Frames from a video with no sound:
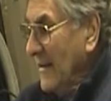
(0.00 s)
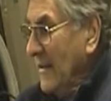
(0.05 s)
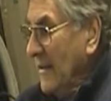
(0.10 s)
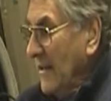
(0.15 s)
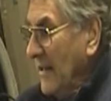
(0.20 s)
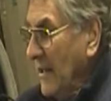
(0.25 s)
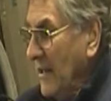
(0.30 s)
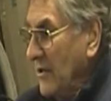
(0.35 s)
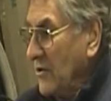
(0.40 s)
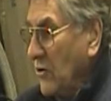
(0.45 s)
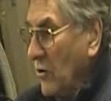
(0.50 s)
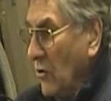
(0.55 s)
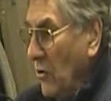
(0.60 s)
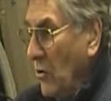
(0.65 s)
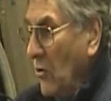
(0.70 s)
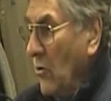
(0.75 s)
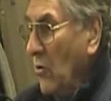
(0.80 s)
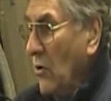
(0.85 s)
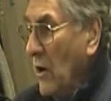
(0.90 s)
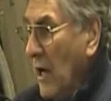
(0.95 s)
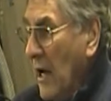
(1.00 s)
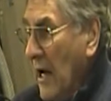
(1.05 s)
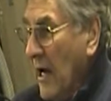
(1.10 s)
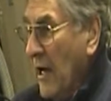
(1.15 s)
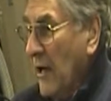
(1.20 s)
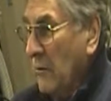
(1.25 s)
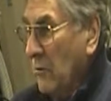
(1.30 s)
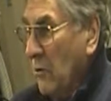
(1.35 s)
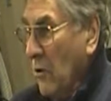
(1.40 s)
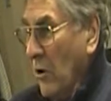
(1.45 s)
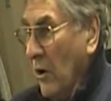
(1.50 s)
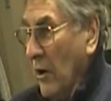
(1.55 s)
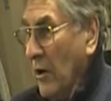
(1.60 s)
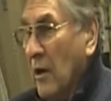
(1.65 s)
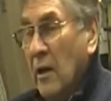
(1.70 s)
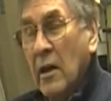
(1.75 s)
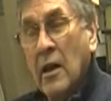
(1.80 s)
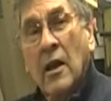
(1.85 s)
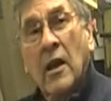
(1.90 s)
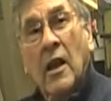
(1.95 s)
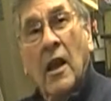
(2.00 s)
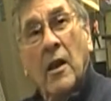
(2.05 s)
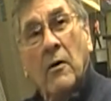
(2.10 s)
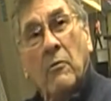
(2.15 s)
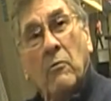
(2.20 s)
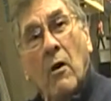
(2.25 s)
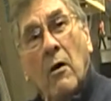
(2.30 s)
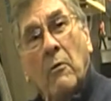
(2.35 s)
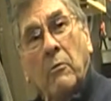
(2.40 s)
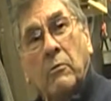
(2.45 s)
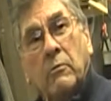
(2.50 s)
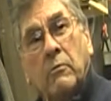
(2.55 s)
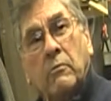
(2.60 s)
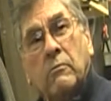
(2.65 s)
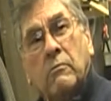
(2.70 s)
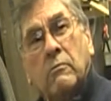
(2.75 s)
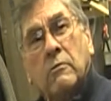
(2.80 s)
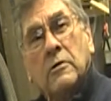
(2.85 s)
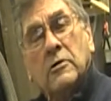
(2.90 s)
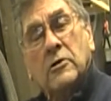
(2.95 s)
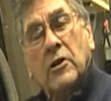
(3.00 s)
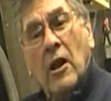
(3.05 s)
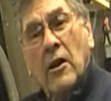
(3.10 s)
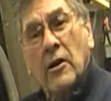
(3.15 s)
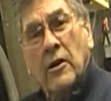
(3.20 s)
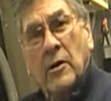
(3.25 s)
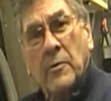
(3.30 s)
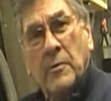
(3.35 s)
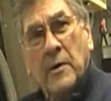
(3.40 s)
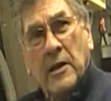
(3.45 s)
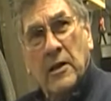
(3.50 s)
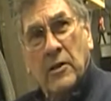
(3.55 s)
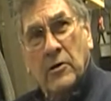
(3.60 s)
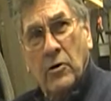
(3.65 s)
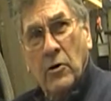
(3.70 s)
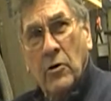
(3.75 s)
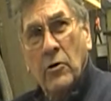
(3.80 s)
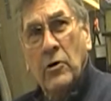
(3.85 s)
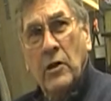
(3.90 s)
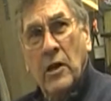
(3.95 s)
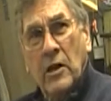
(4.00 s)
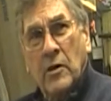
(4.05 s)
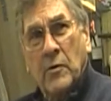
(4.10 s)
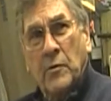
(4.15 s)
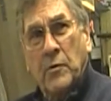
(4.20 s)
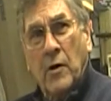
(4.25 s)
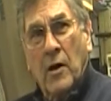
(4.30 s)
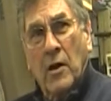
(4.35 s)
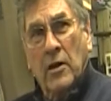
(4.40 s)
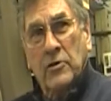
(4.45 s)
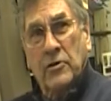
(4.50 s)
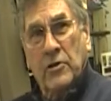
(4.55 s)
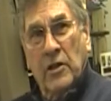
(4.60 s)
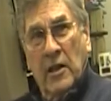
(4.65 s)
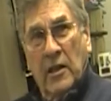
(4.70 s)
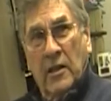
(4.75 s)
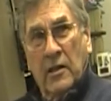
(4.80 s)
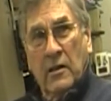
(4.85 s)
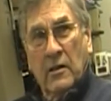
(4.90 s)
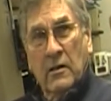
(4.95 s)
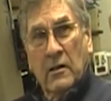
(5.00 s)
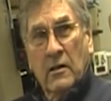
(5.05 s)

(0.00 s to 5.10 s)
It's all hard work. And what was going to be a 2-year project